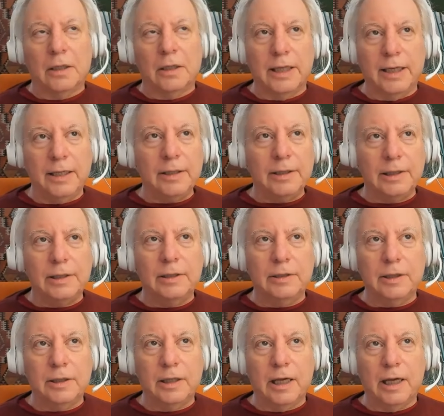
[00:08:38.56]
Take us
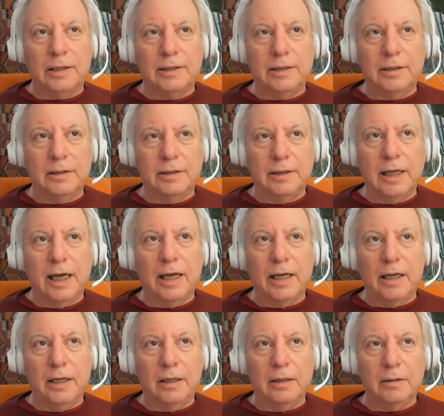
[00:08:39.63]
into that
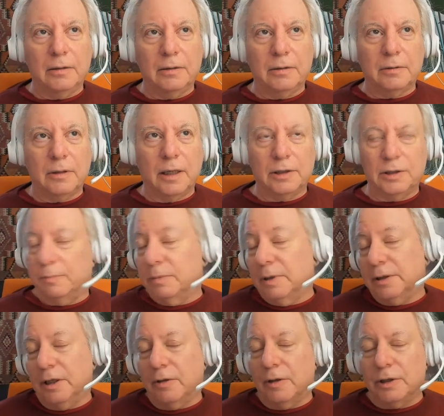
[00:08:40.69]
day as,
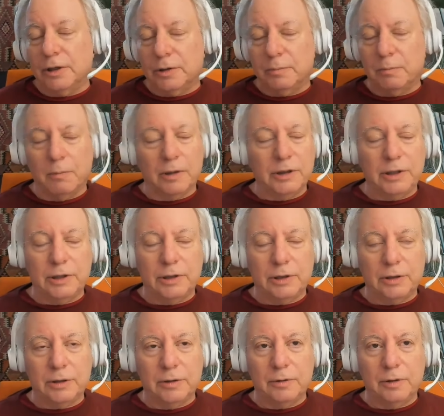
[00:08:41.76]
you know, as much
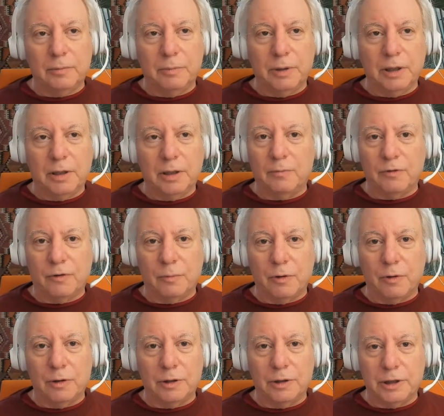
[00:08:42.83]
as you can be
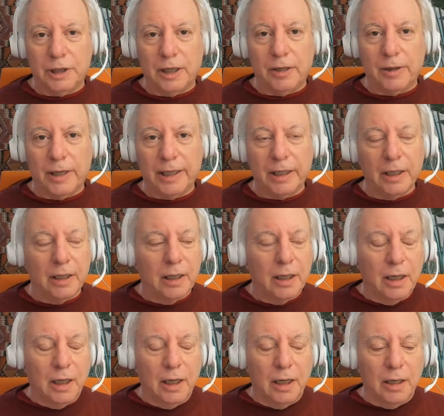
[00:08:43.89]
comfortable in sharing.
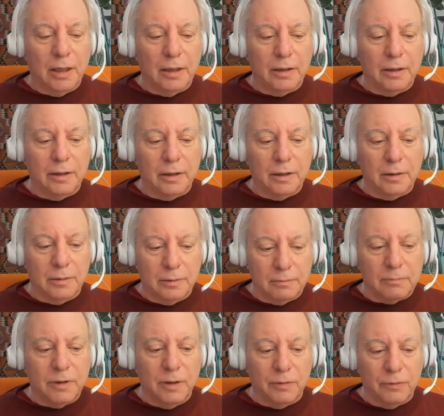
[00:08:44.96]
You
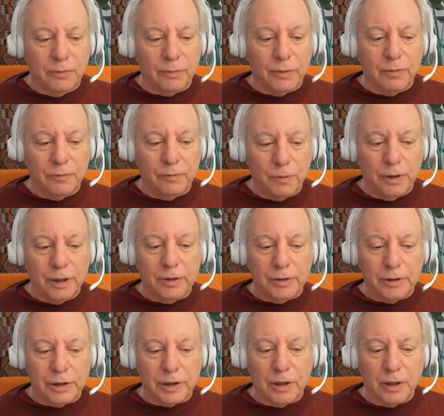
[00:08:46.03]
know, 3 or 4 years